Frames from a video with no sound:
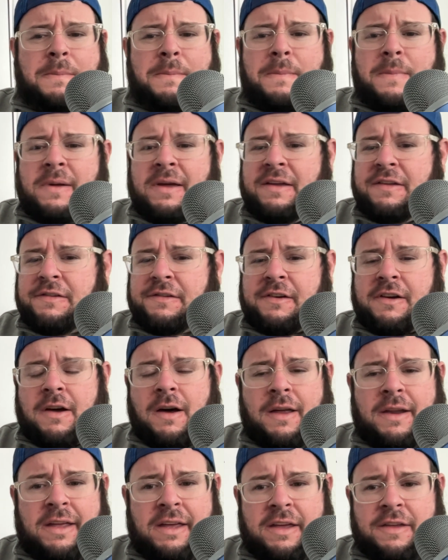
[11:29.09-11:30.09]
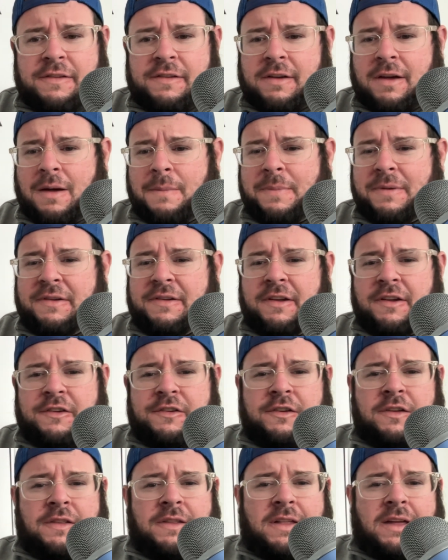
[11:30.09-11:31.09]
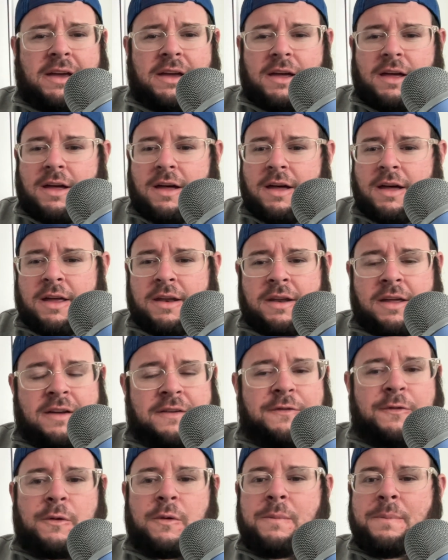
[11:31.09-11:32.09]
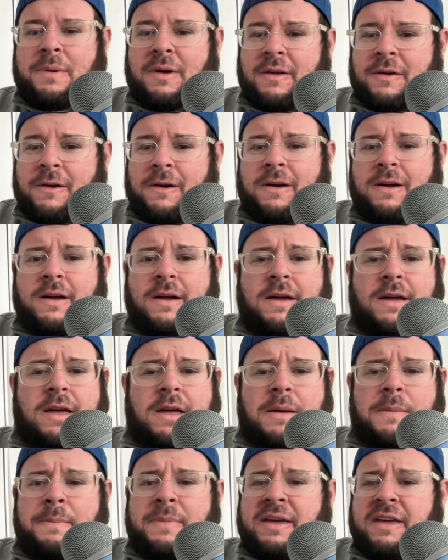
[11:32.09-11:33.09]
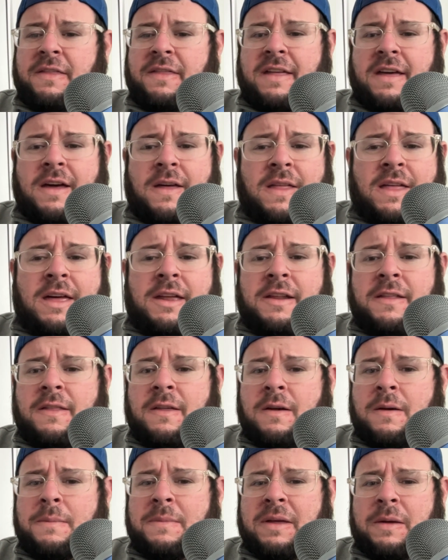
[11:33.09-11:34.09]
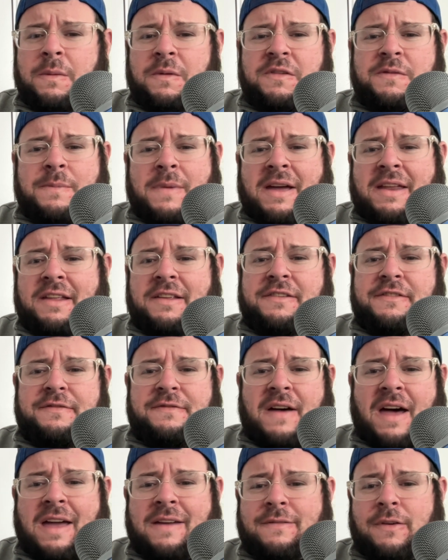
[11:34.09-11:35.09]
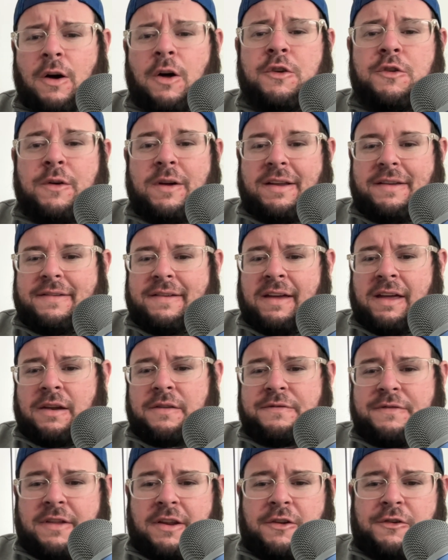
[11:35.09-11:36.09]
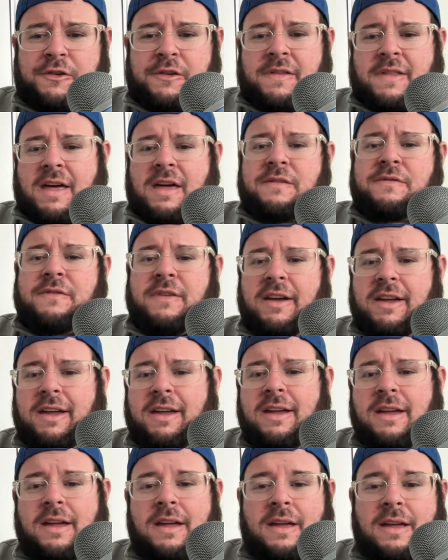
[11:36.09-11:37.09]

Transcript: He's cutting his competition like a hot knife through butter, beating the hell out of them. He was minus 500 to get a finish in that fight.